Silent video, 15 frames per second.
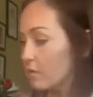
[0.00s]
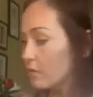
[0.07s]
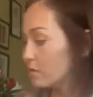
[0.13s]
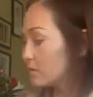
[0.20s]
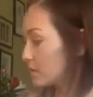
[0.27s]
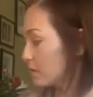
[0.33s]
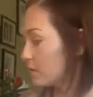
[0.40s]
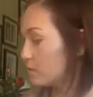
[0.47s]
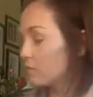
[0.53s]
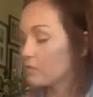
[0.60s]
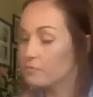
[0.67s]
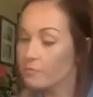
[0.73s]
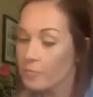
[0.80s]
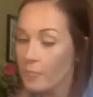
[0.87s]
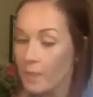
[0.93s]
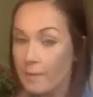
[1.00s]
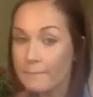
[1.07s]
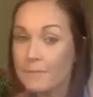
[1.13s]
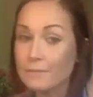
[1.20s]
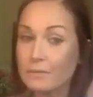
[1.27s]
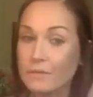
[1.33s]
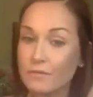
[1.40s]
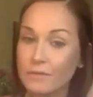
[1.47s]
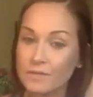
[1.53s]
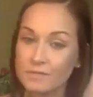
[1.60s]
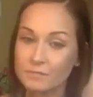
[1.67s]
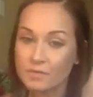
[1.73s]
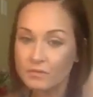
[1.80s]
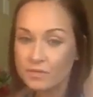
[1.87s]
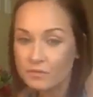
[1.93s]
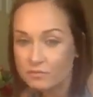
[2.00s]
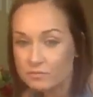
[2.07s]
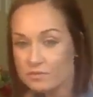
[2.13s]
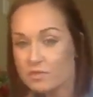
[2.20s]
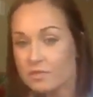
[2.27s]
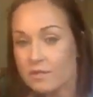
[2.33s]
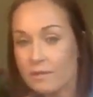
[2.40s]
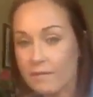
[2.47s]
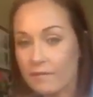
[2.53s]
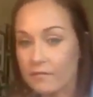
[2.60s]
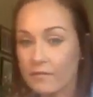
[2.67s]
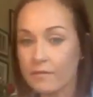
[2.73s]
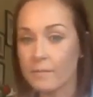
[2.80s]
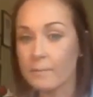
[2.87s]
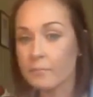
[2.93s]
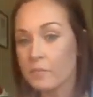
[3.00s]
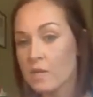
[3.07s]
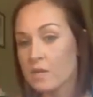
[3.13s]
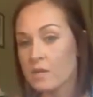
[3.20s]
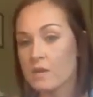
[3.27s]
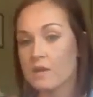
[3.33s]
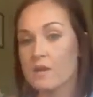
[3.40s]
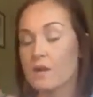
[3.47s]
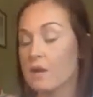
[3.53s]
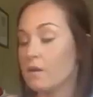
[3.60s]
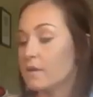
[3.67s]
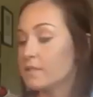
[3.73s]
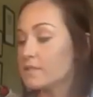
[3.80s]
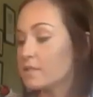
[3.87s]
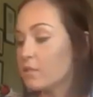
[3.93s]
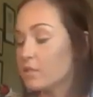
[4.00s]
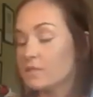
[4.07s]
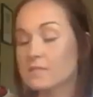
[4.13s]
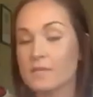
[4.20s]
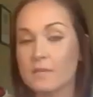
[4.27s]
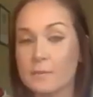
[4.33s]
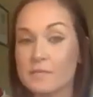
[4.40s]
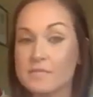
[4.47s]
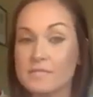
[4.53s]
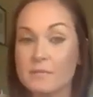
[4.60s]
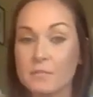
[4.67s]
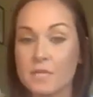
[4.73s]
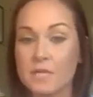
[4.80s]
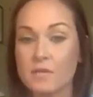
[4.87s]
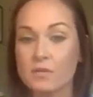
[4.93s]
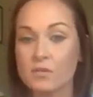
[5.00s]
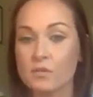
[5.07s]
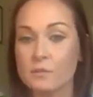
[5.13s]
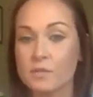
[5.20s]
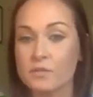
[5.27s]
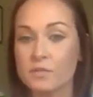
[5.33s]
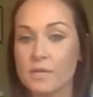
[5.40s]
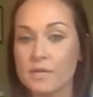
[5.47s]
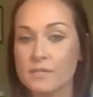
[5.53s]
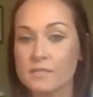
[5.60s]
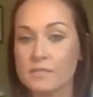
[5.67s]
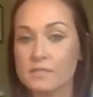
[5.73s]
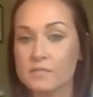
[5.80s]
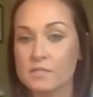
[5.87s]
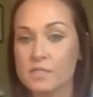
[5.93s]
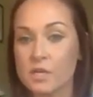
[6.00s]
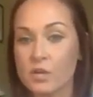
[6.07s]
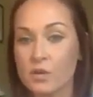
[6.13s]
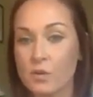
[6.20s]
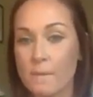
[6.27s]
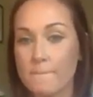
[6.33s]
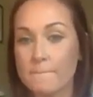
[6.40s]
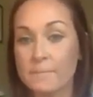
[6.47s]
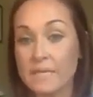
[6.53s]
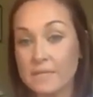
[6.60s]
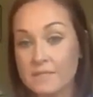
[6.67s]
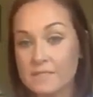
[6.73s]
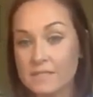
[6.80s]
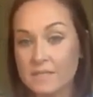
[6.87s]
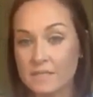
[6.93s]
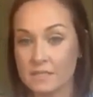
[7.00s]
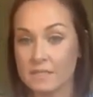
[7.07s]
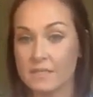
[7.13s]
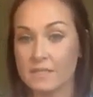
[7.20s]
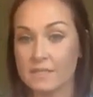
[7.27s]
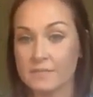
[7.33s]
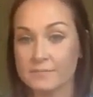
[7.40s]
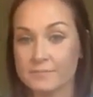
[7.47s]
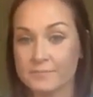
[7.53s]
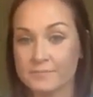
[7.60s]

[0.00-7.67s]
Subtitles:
That's kind of cool. Maybe it thinks my wrinkles hurt. I don't know. All right, so let's talk about CBD a little bit, you guys. So basically,